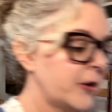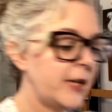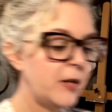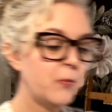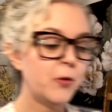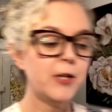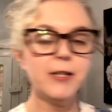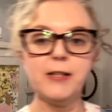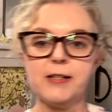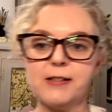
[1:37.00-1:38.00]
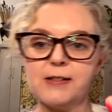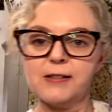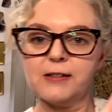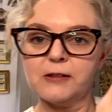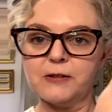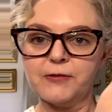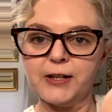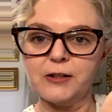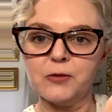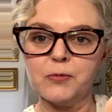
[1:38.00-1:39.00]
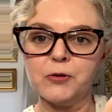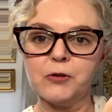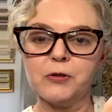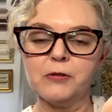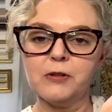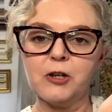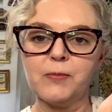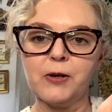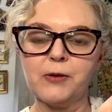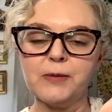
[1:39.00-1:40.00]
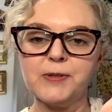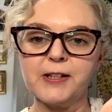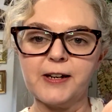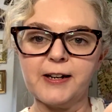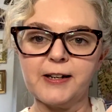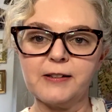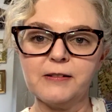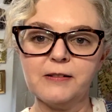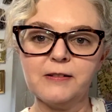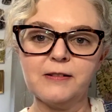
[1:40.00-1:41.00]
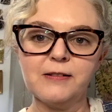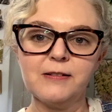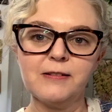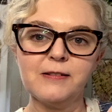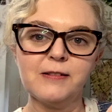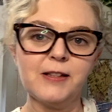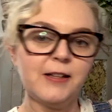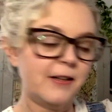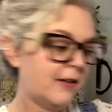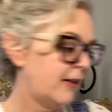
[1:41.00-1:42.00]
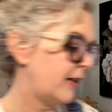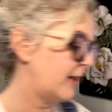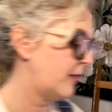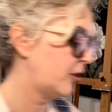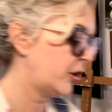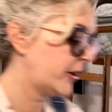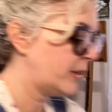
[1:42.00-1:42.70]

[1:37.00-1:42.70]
cream one is still available on my website, and the